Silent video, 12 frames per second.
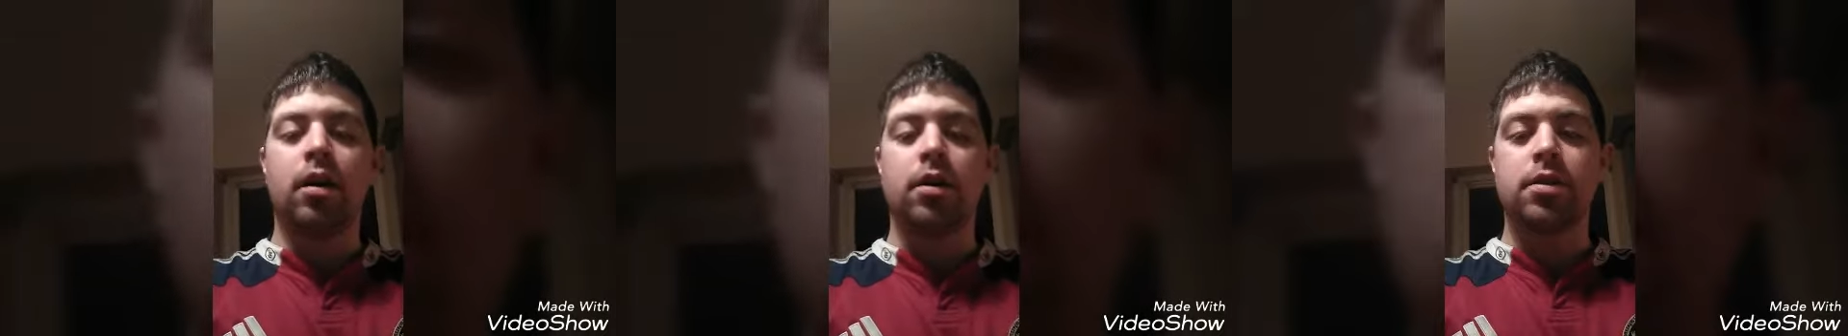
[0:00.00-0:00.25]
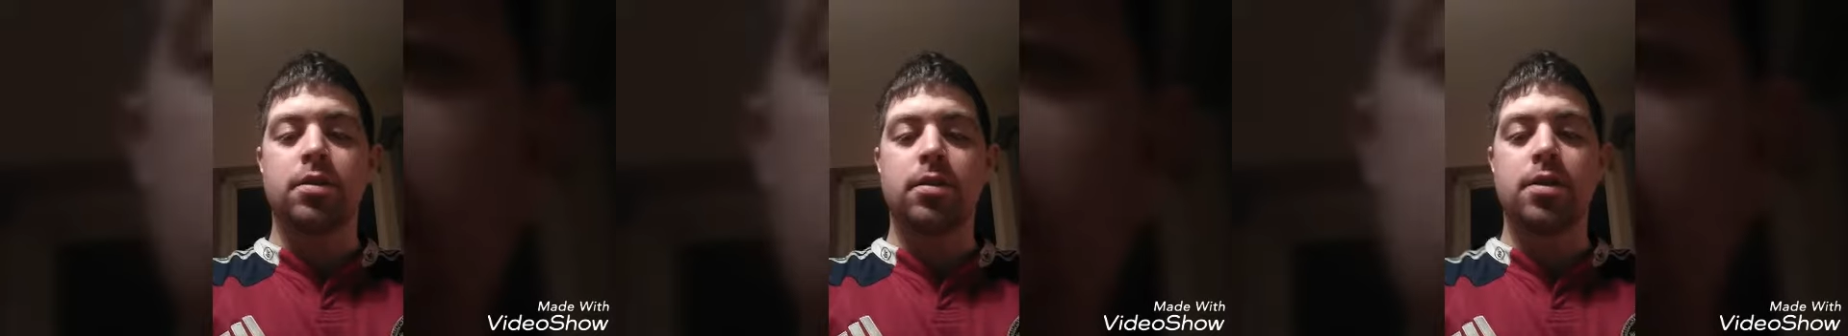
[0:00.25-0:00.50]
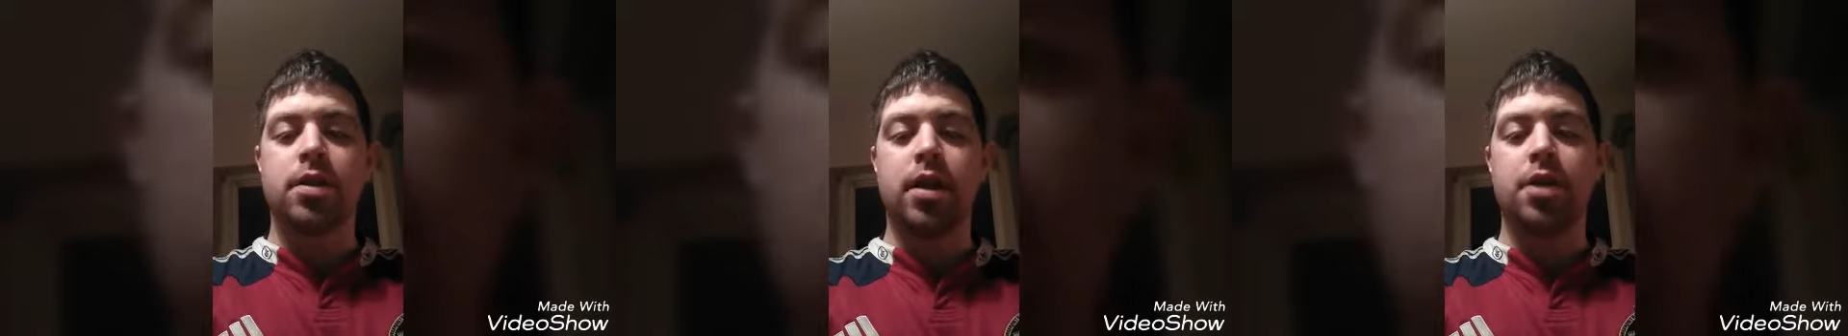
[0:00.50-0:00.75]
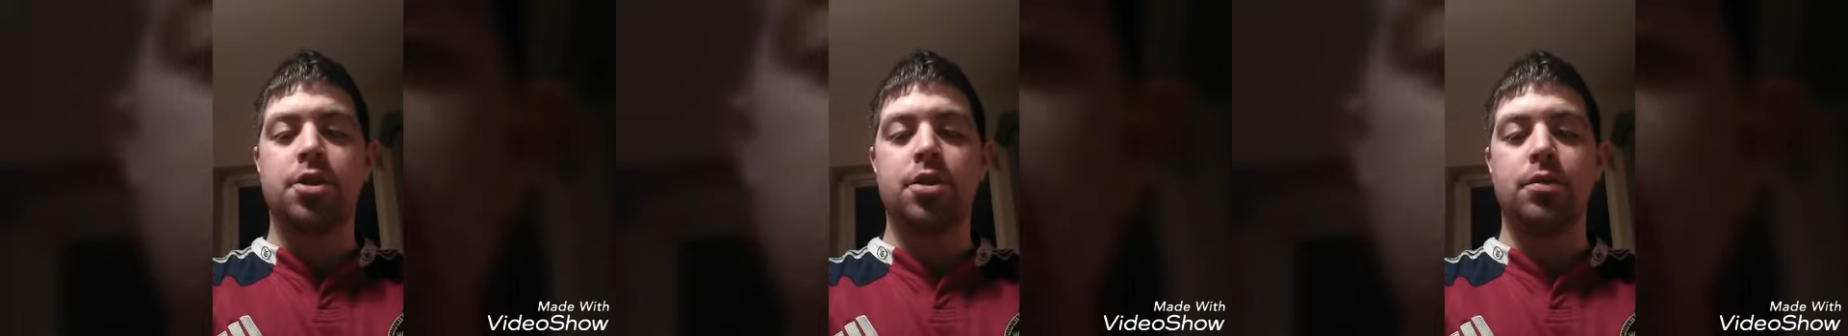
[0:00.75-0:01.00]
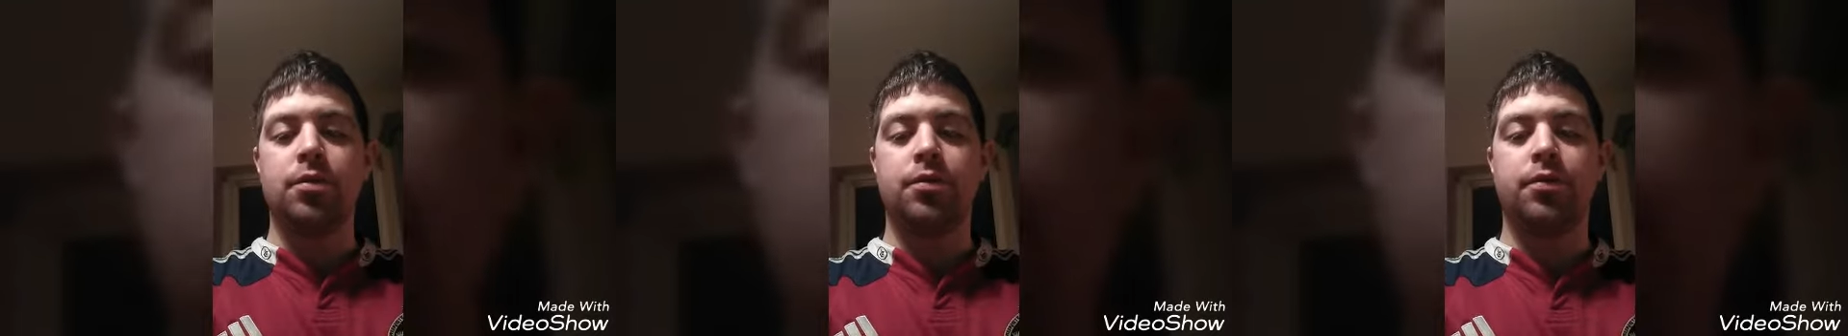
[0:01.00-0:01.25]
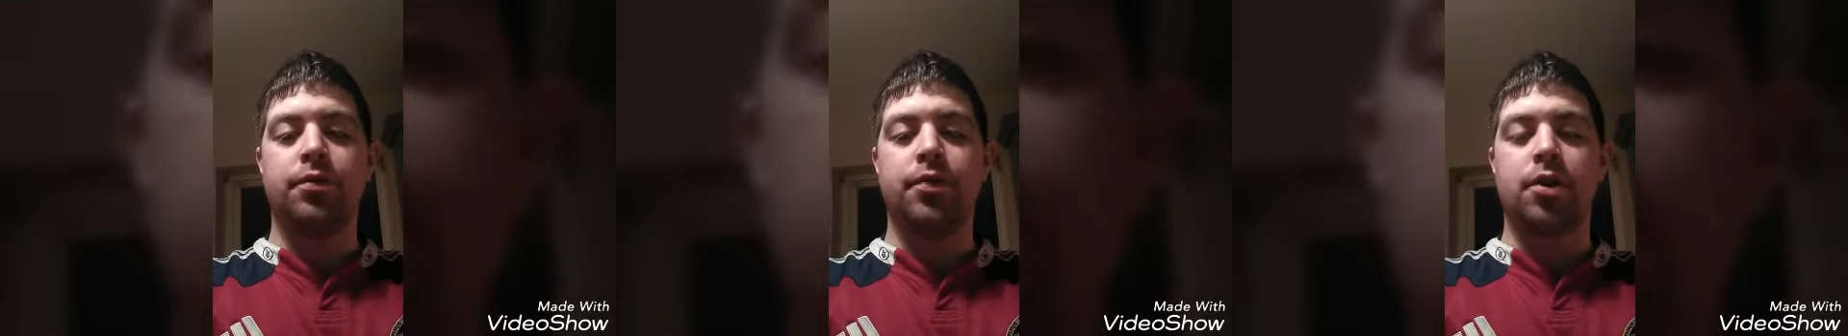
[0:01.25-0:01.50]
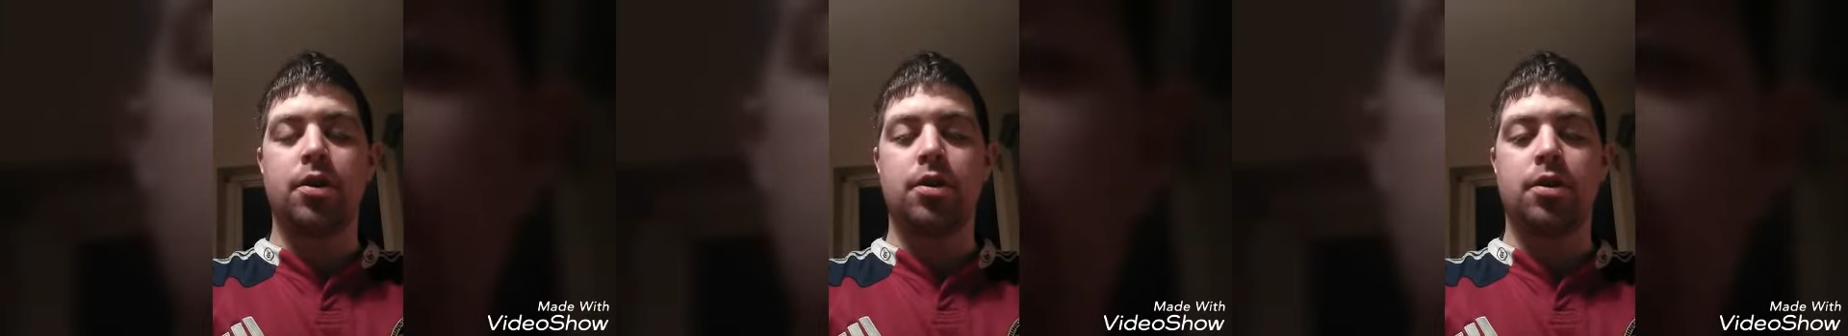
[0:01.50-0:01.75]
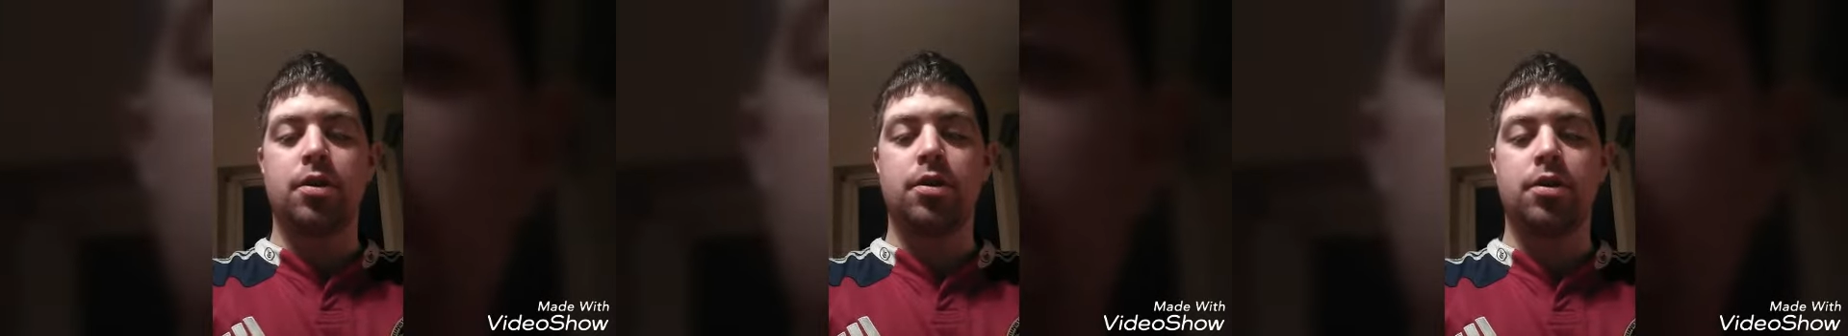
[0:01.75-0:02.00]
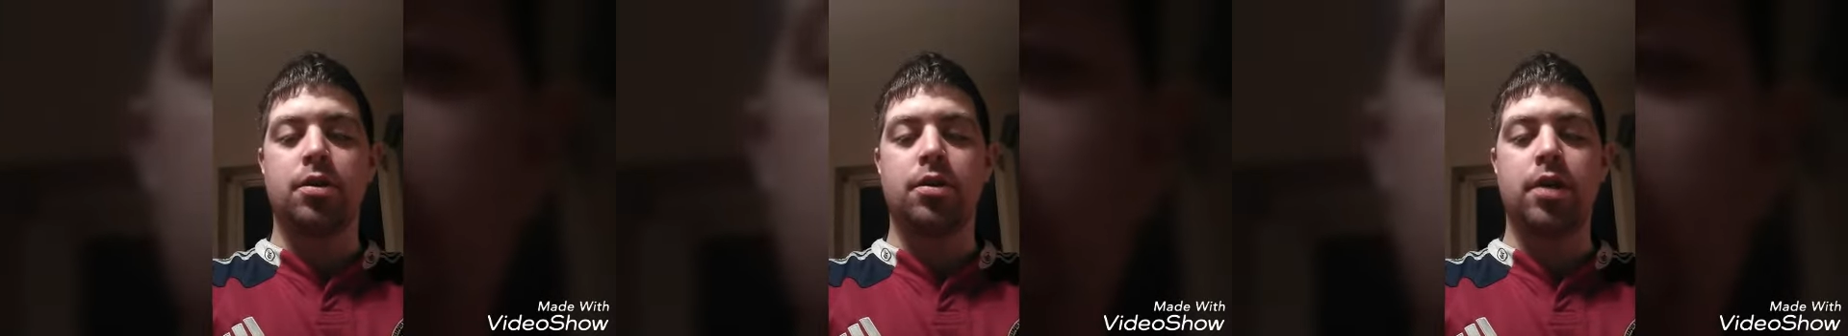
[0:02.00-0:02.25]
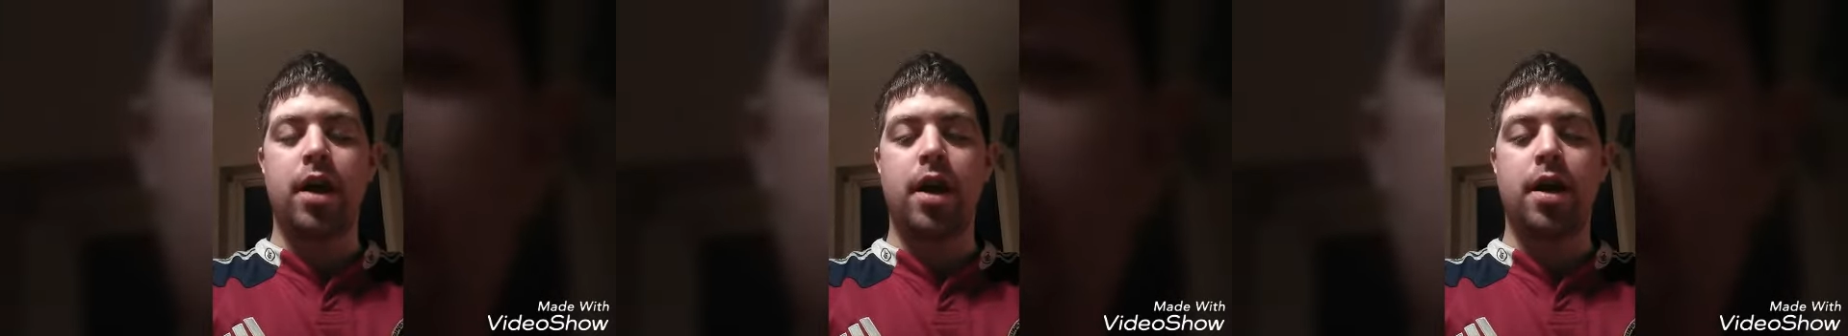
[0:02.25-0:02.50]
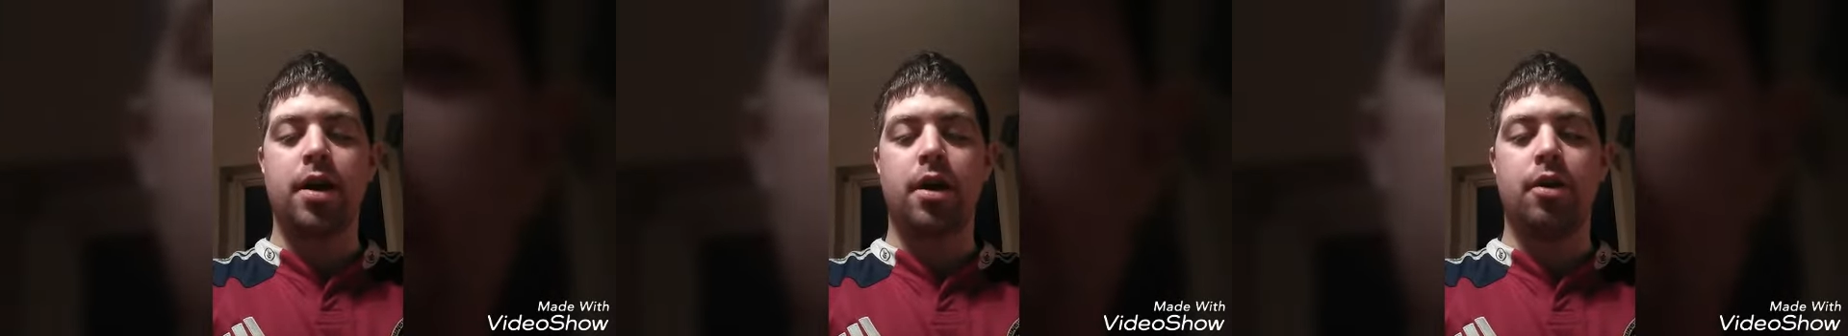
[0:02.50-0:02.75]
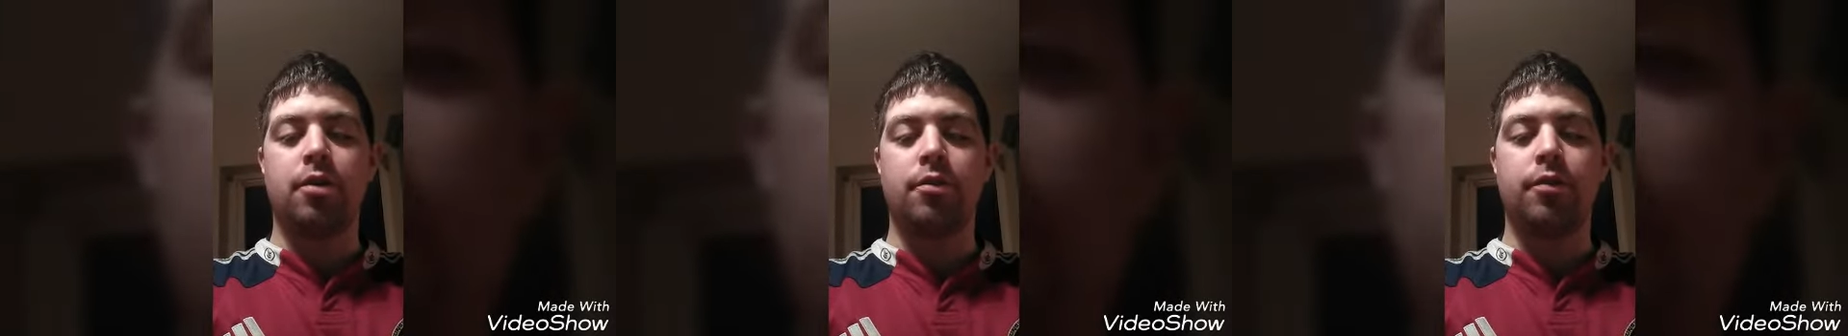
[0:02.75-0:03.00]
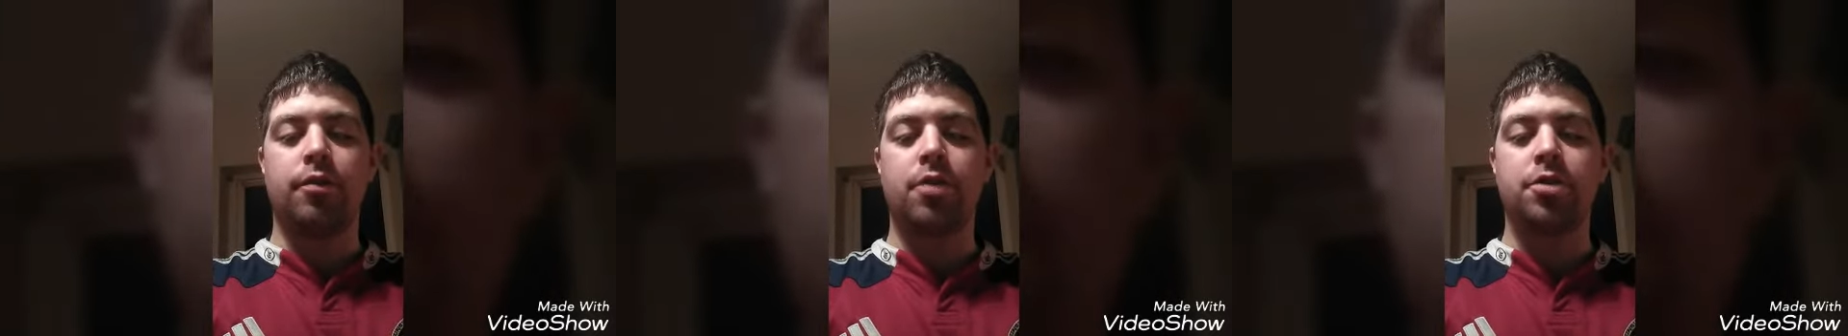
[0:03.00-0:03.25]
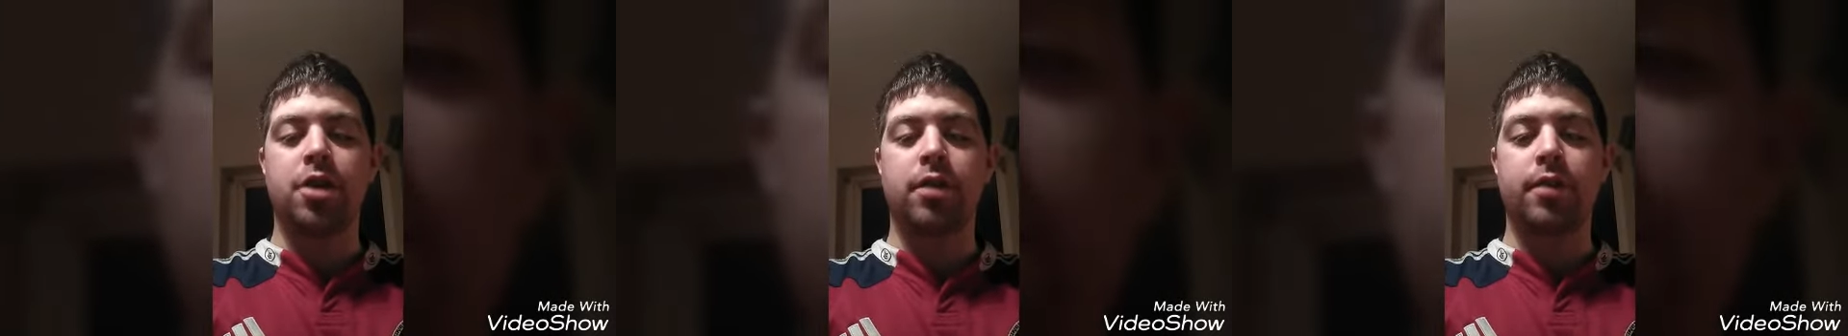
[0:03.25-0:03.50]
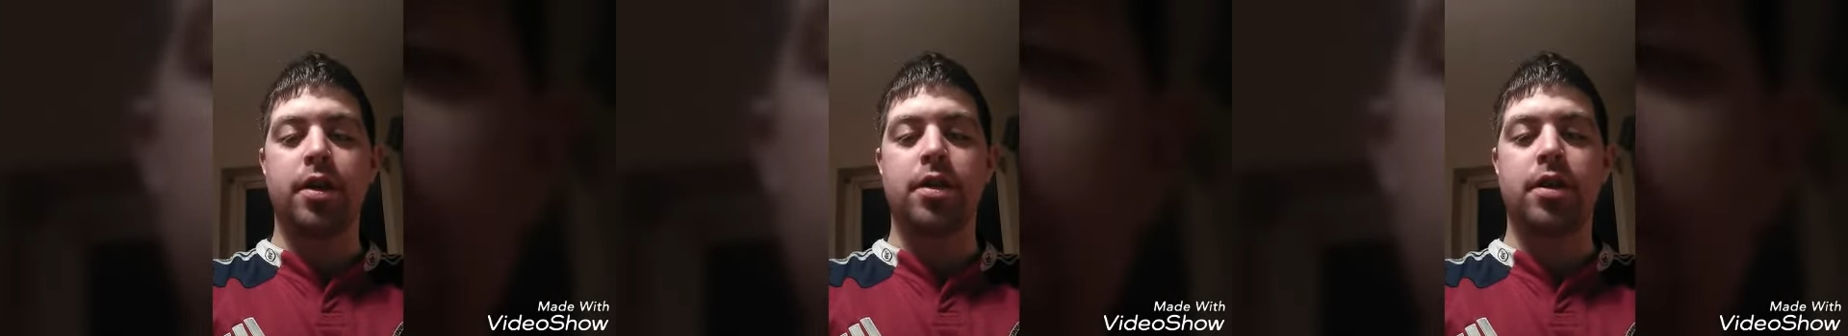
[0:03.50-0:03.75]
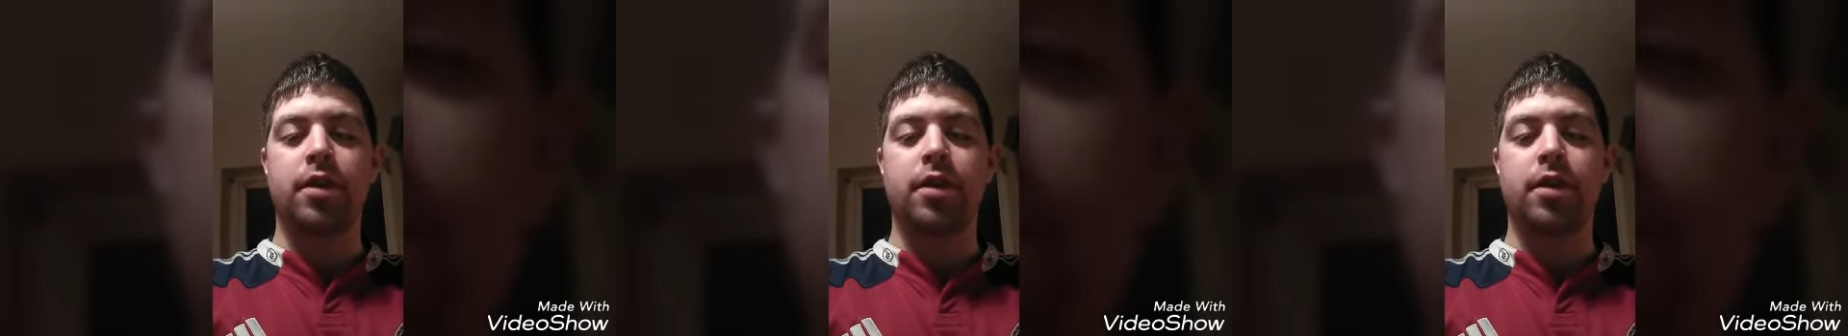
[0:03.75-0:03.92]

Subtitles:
Also stay tuned for our foraging event.